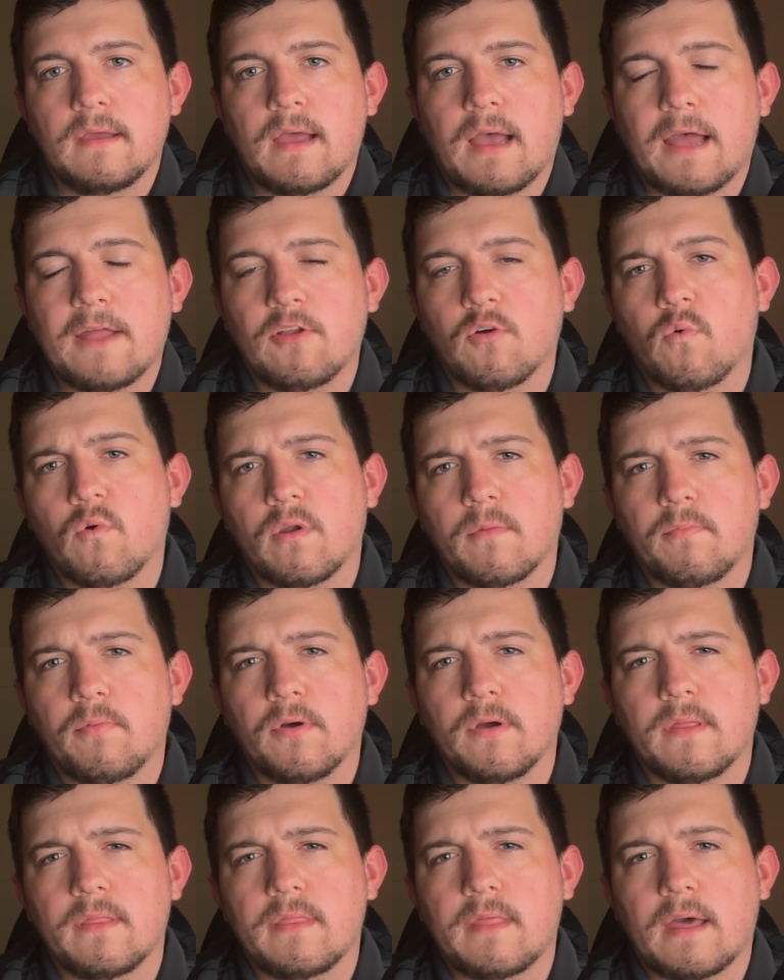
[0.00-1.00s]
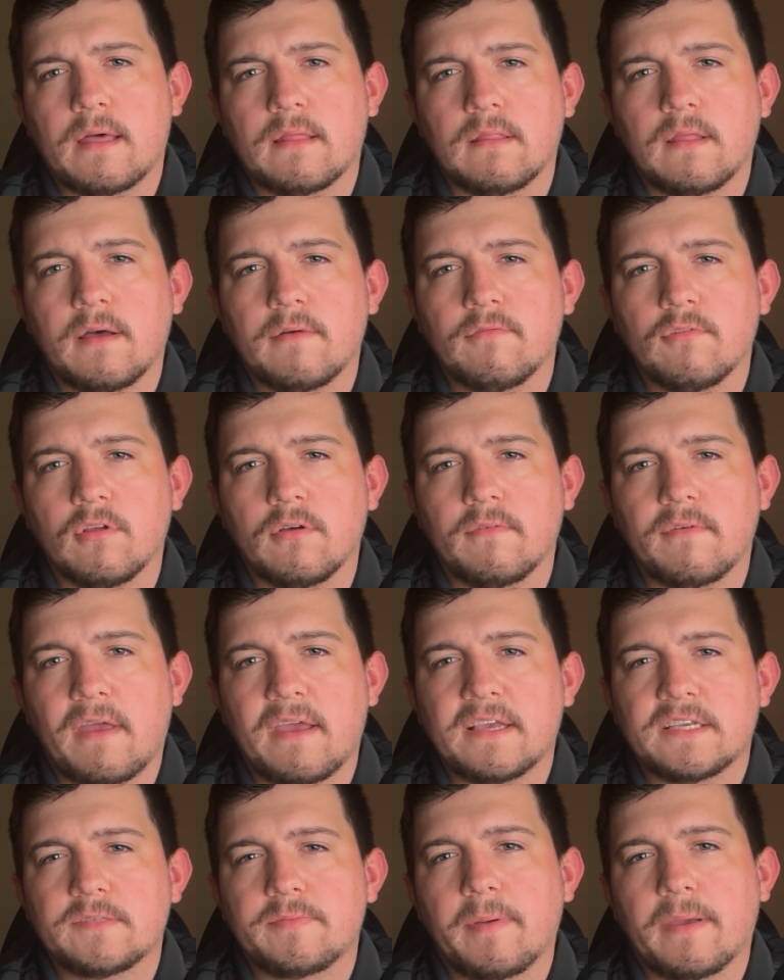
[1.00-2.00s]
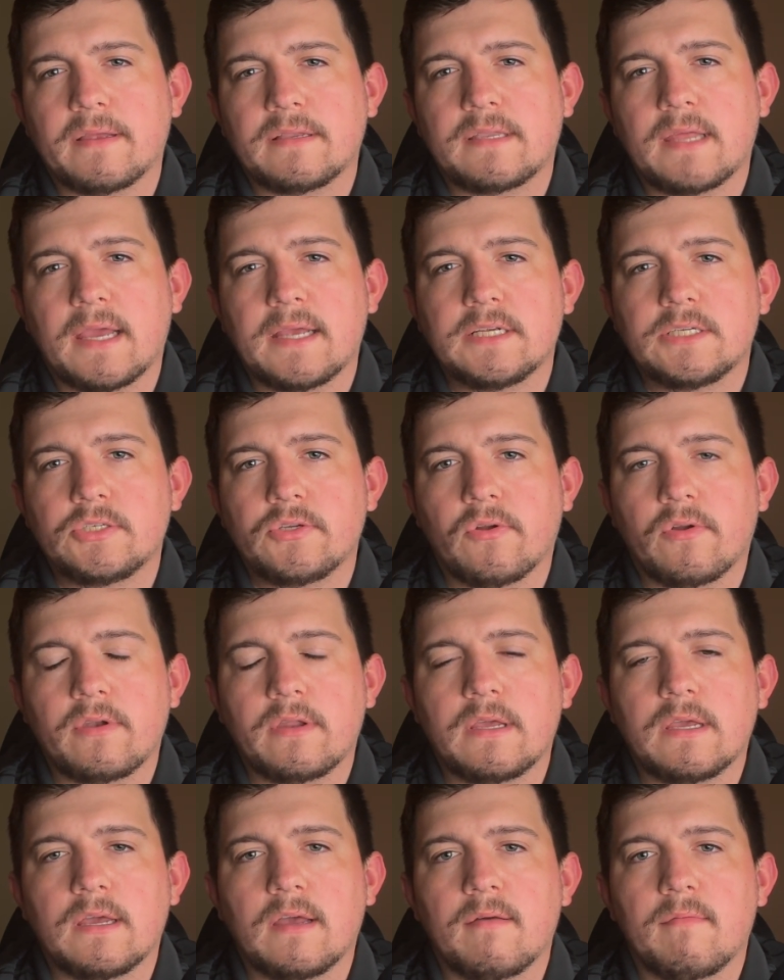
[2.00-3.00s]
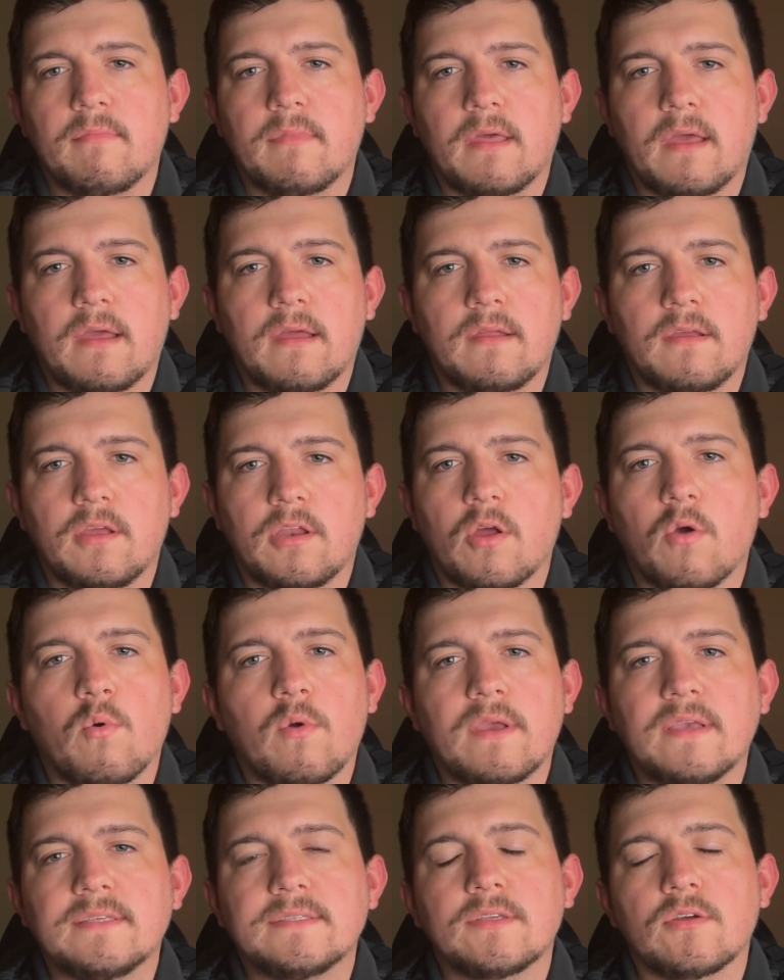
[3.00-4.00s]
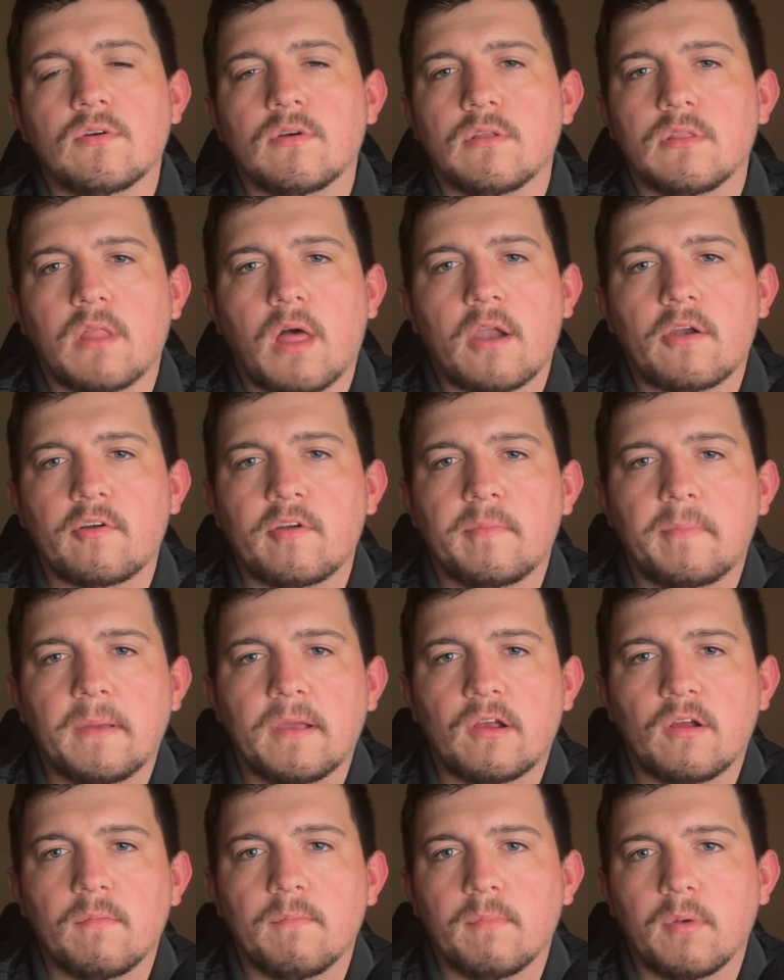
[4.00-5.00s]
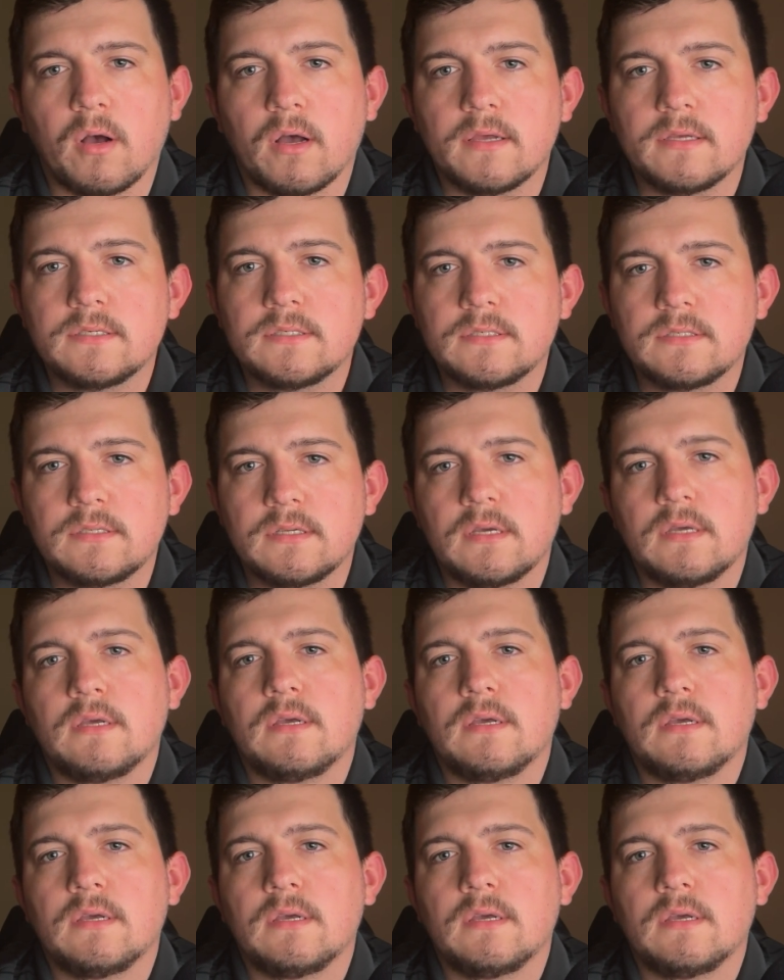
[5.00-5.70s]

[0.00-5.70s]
I don't want to put that level of expectation on him that, he's either a lottery pick or bust.